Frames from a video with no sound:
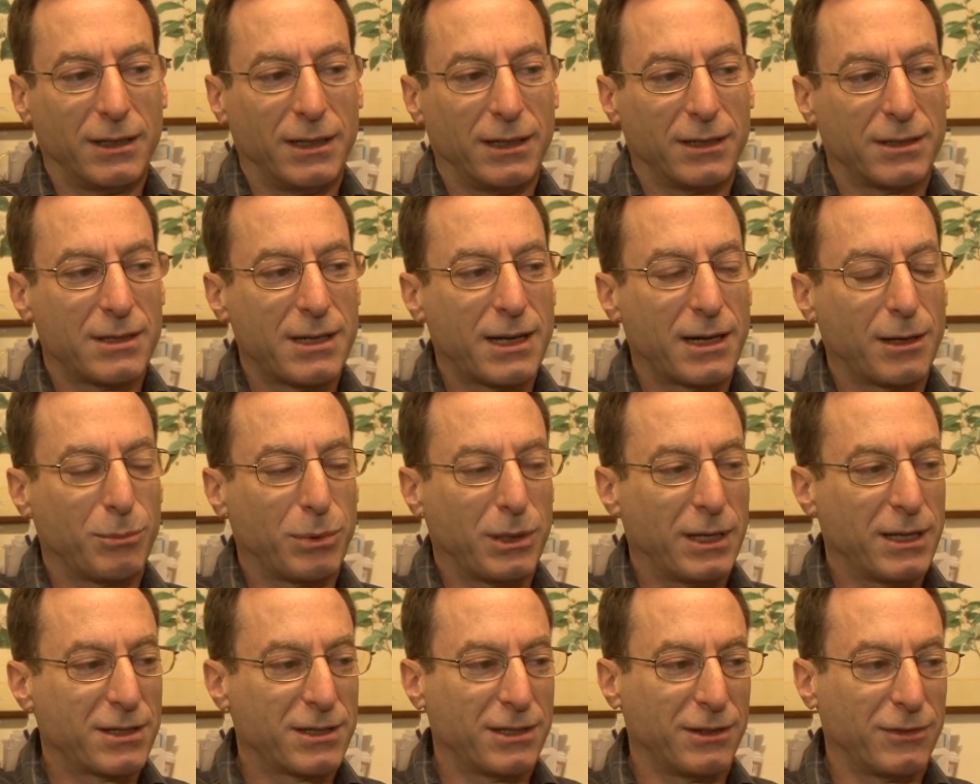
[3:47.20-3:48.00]
it's not a
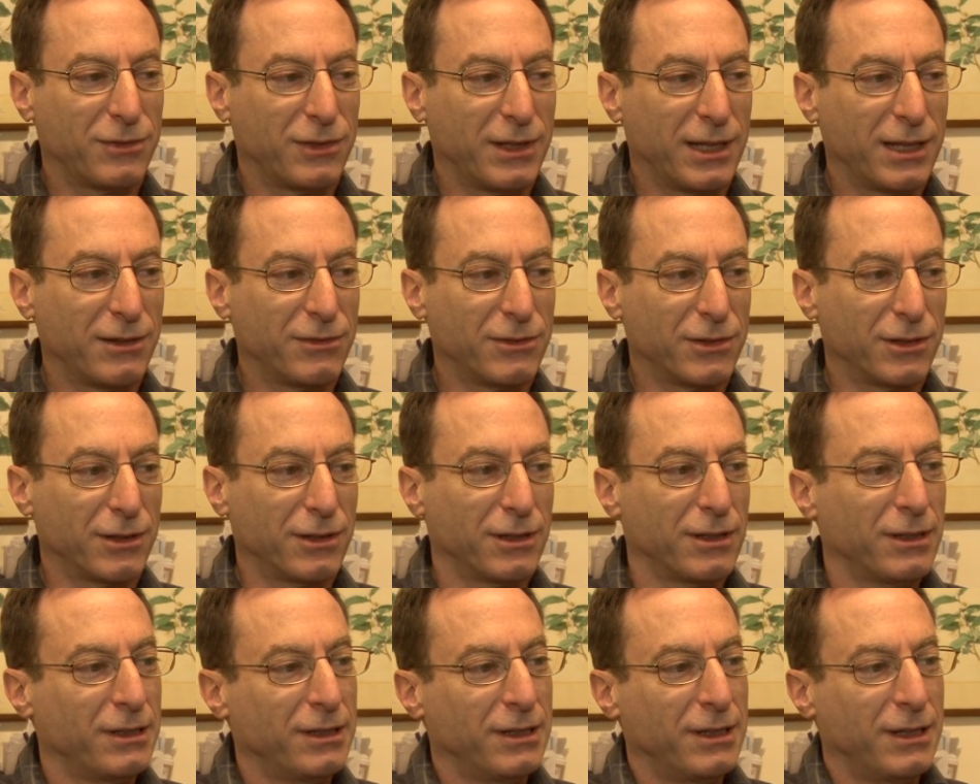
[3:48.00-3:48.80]
pleasant
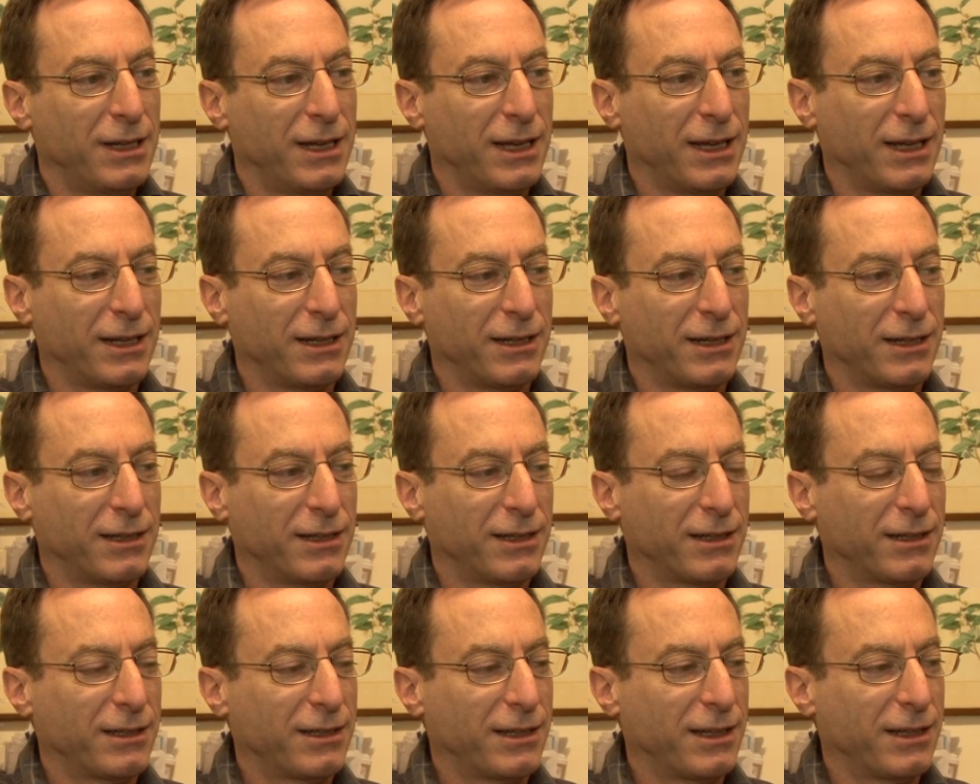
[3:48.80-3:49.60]
flavor. And
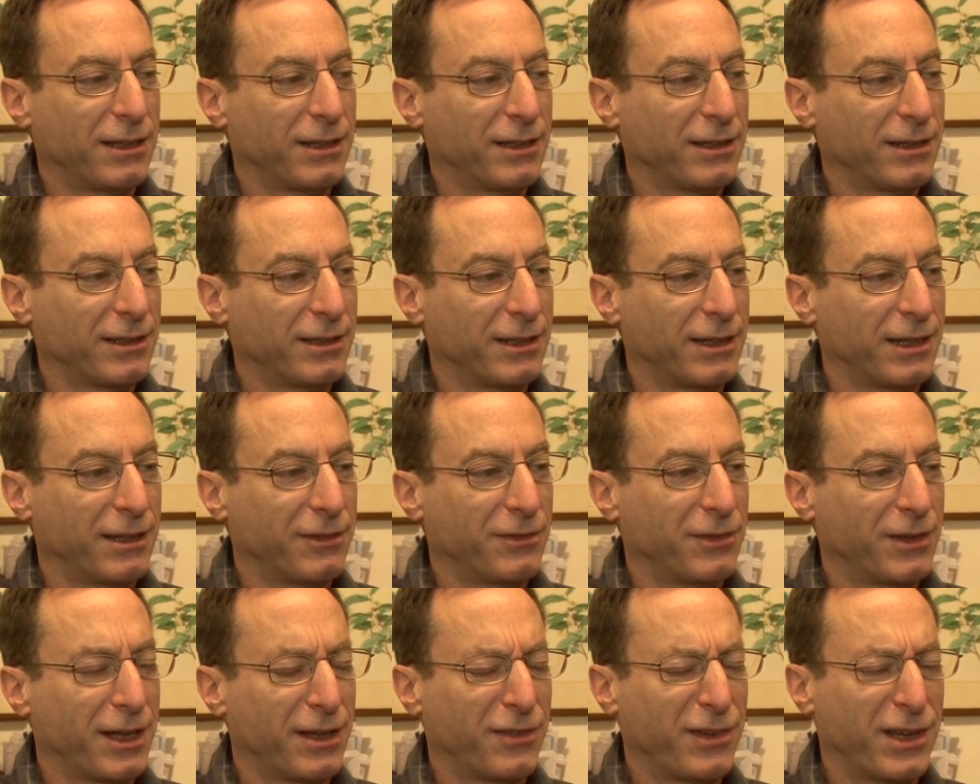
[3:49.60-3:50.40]

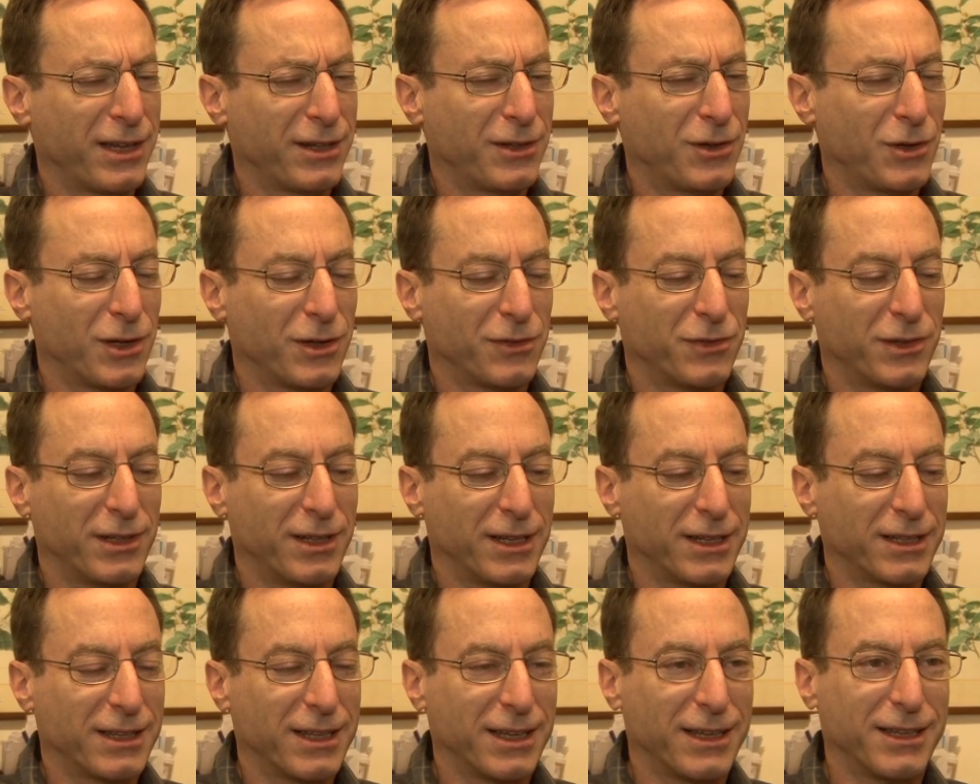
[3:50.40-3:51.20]
I've had coffee
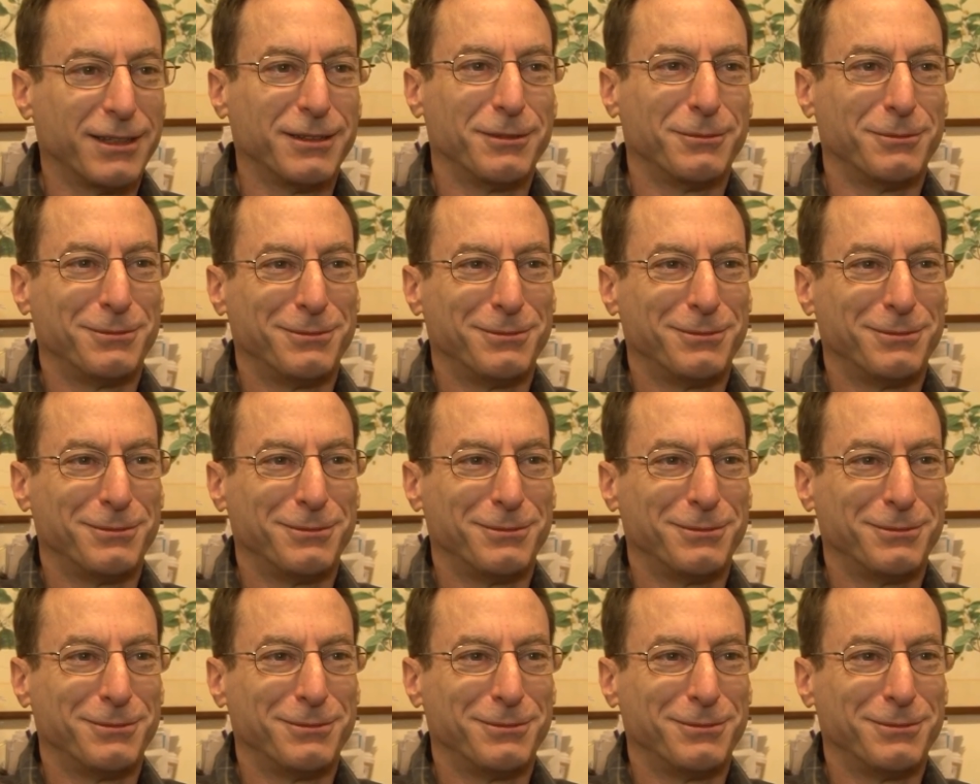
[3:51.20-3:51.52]
like that.